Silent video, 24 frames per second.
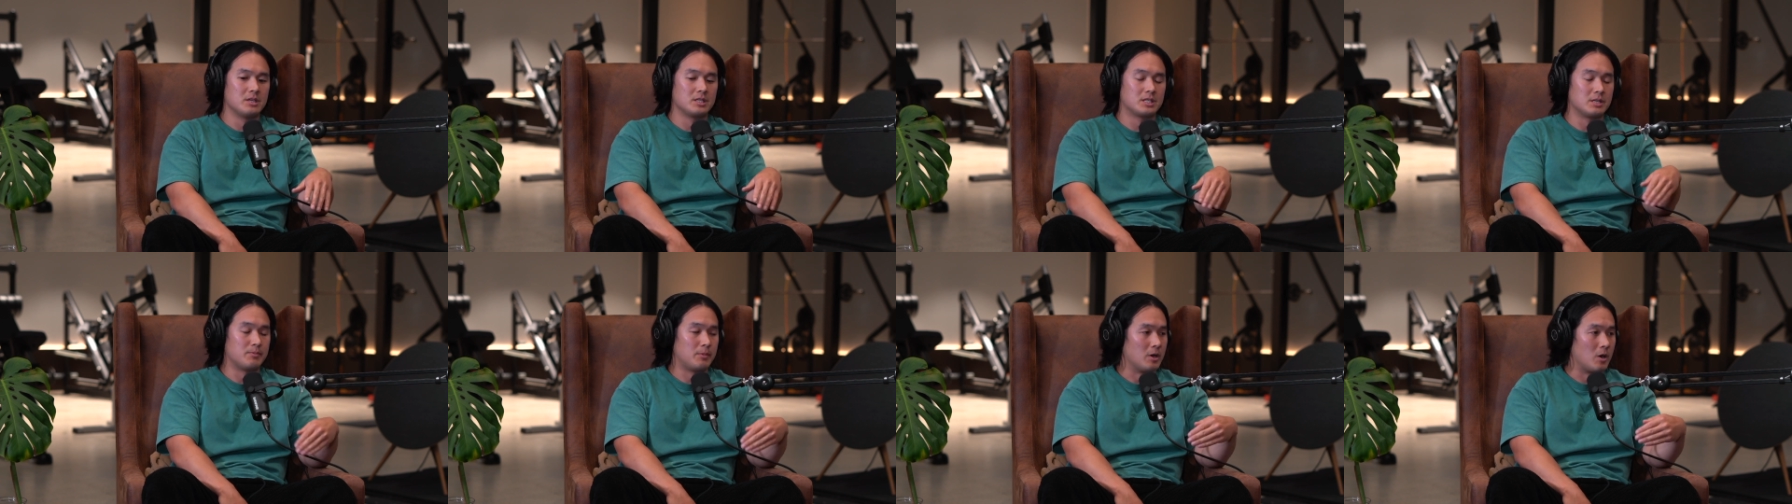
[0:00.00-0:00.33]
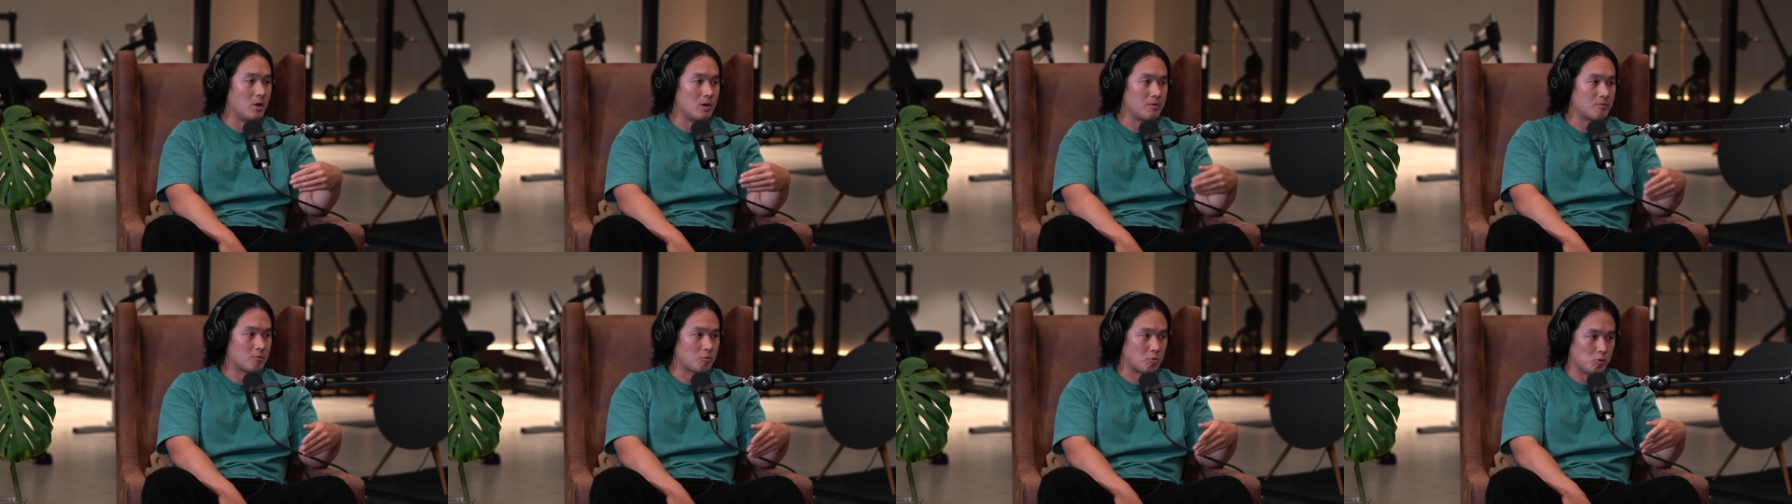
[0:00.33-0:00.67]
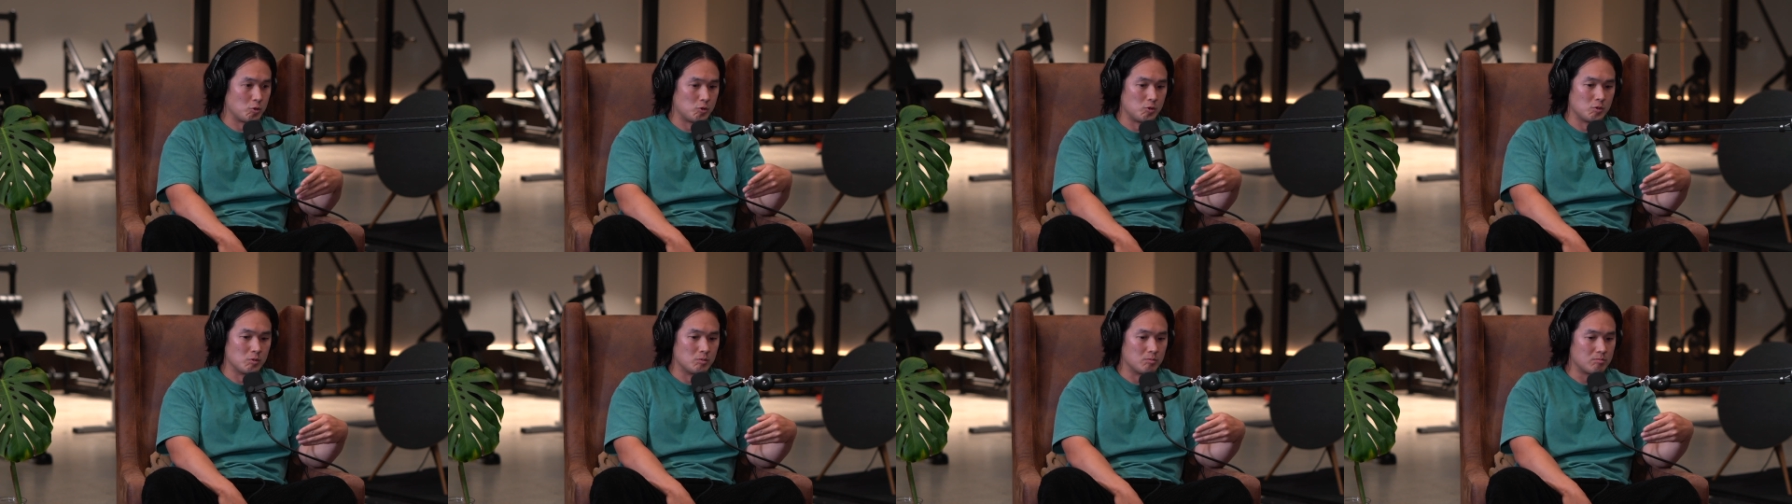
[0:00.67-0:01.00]
to my
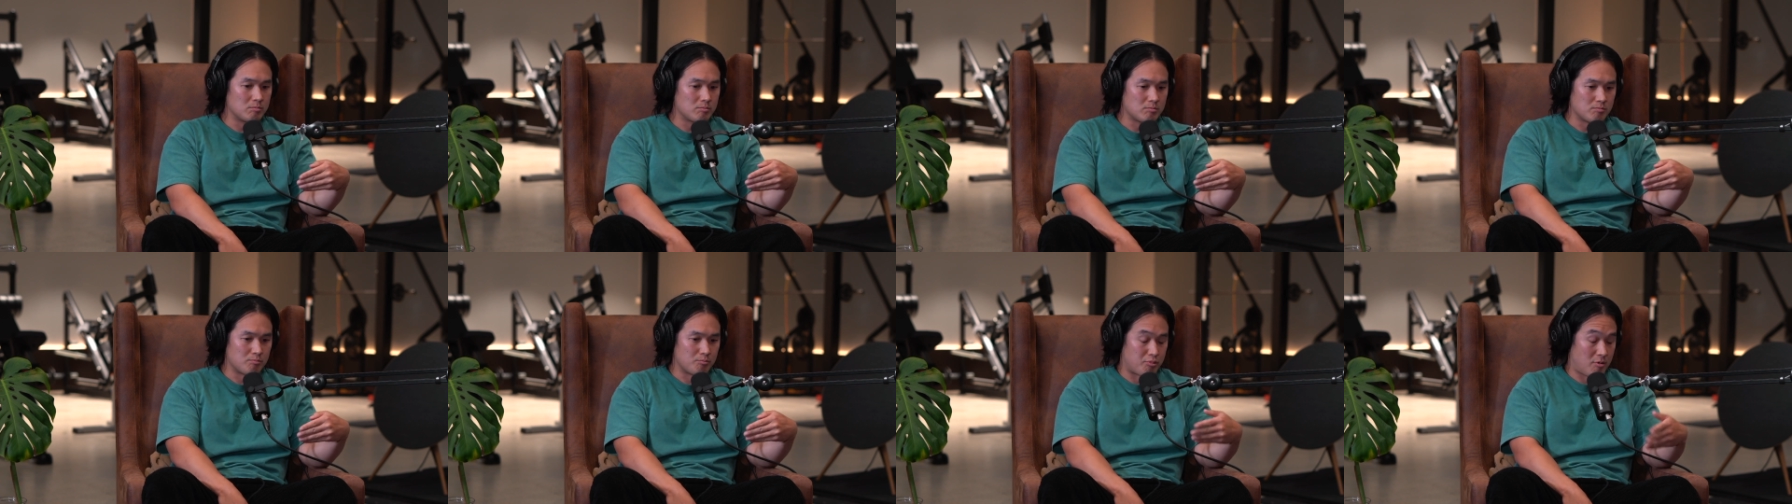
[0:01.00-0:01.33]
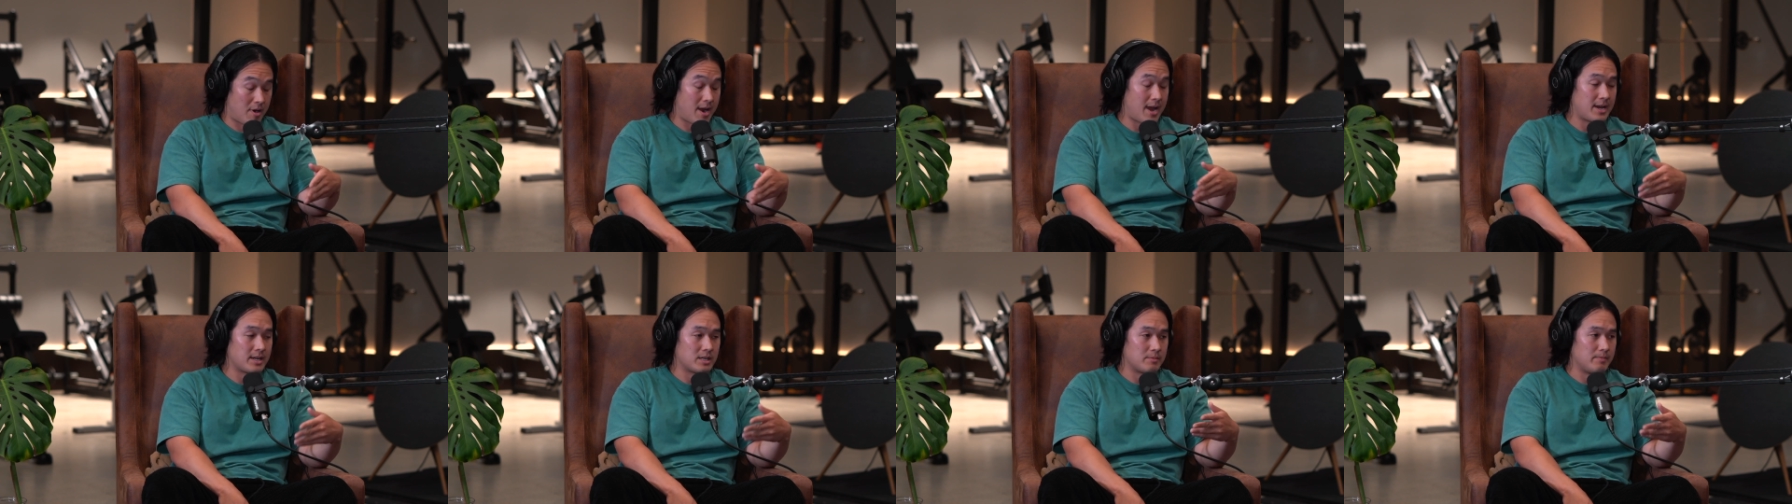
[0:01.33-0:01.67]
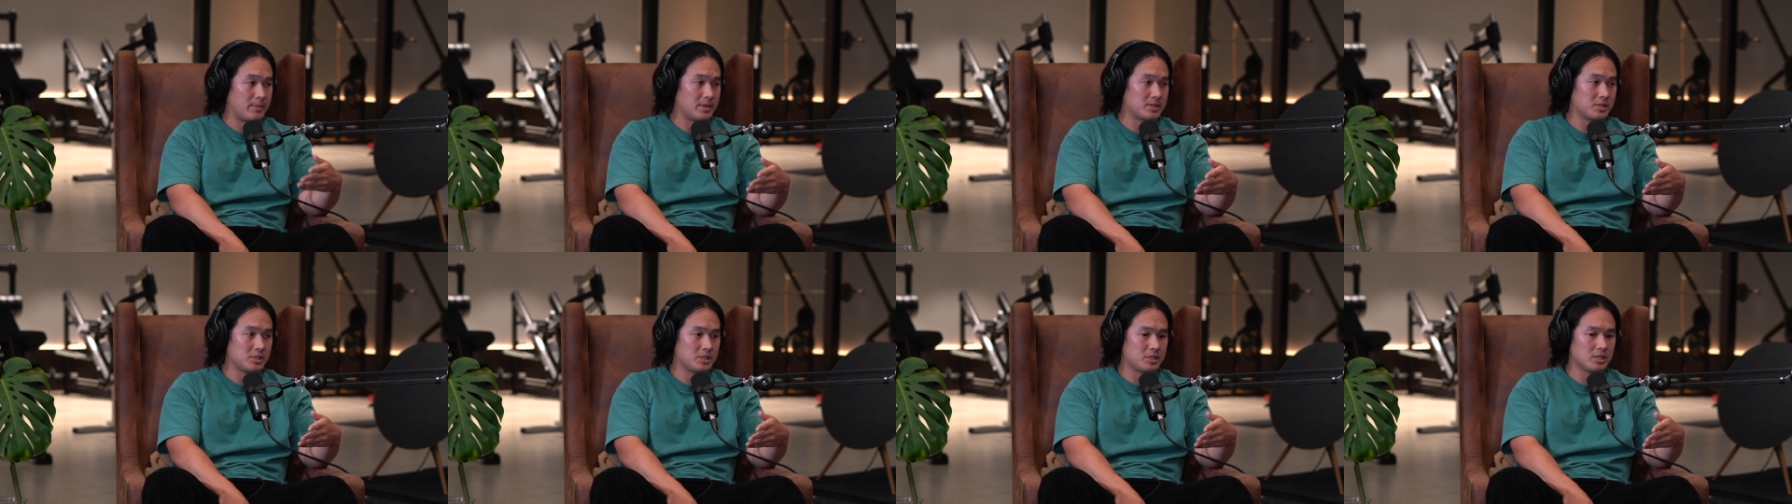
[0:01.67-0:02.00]
overall brand
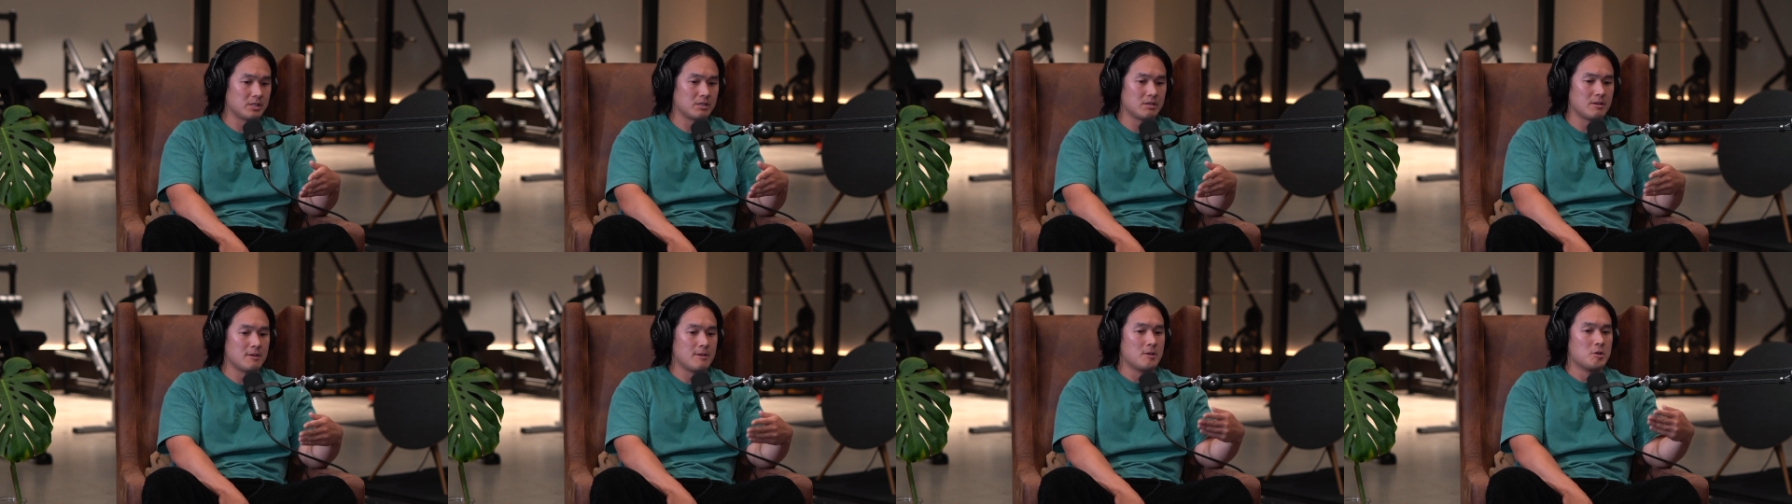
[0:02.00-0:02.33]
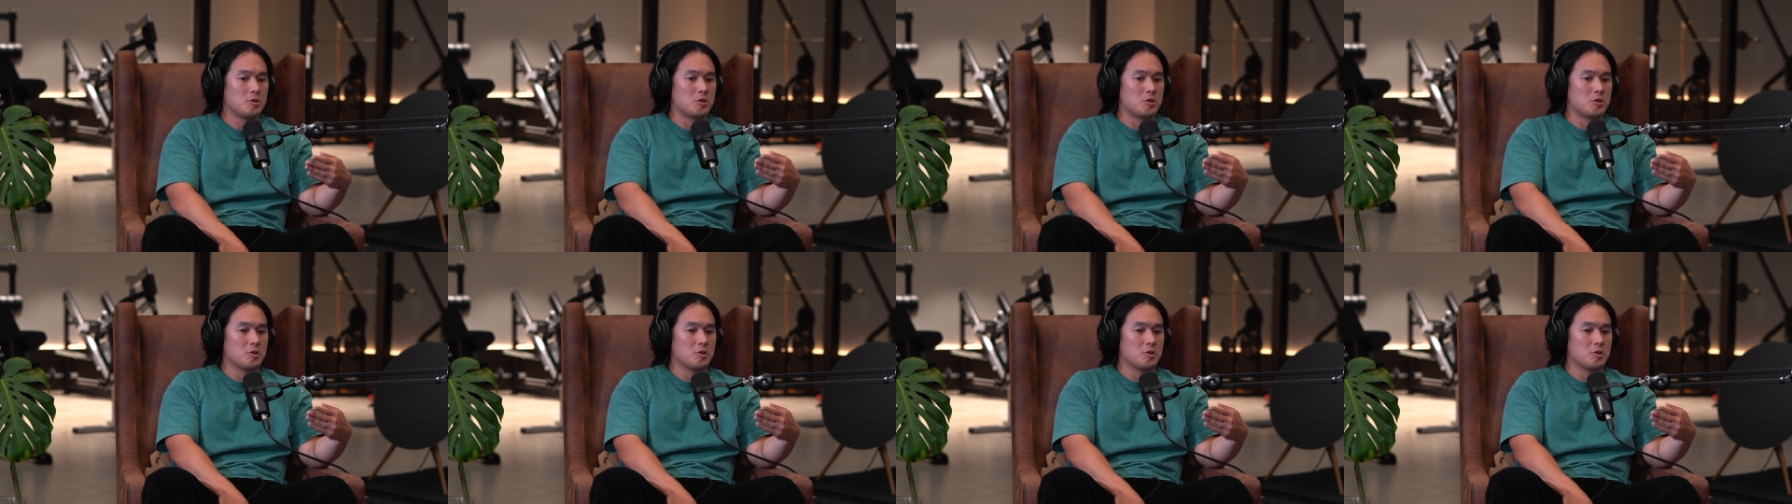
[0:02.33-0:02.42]
and messaging,